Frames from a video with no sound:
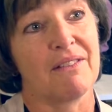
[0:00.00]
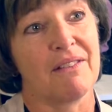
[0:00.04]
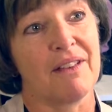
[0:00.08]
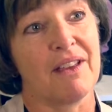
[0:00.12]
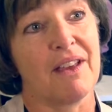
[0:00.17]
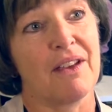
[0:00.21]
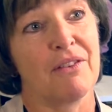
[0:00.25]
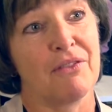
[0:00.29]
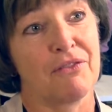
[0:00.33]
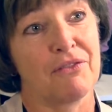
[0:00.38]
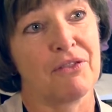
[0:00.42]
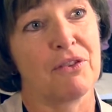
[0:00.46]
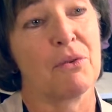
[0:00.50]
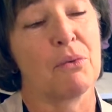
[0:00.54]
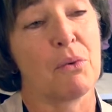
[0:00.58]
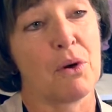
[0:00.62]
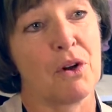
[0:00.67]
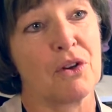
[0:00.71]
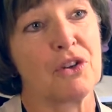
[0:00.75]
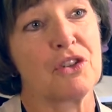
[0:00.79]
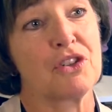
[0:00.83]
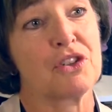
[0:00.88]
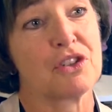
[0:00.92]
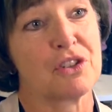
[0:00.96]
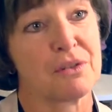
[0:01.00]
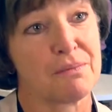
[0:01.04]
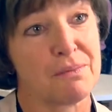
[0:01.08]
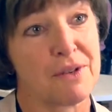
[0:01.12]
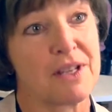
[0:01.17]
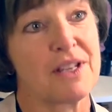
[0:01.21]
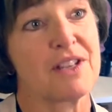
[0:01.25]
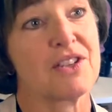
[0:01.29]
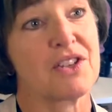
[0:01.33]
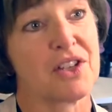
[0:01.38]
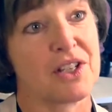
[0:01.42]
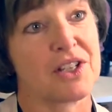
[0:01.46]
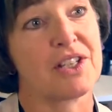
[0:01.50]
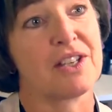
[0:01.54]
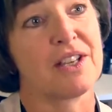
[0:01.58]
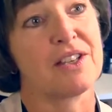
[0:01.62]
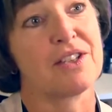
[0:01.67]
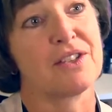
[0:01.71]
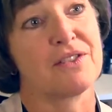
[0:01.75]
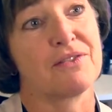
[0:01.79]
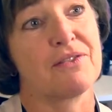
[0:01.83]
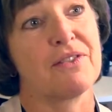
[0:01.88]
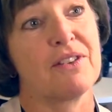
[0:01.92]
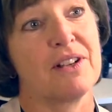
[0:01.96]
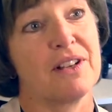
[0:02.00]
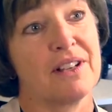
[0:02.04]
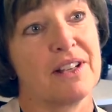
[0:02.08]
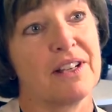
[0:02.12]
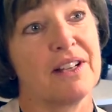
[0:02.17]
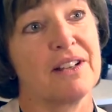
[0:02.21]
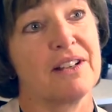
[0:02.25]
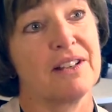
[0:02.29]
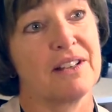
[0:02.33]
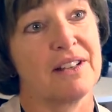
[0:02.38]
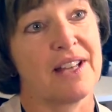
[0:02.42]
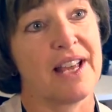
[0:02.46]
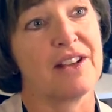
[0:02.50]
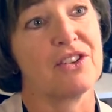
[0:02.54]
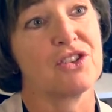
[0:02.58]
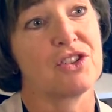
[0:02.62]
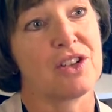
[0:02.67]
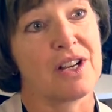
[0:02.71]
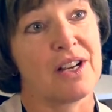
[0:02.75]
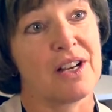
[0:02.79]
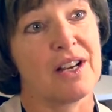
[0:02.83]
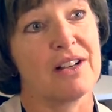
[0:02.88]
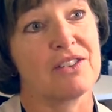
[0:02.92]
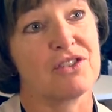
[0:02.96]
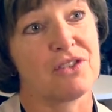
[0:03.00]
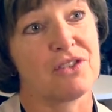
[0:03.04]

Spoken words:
if you want to be successful in an agile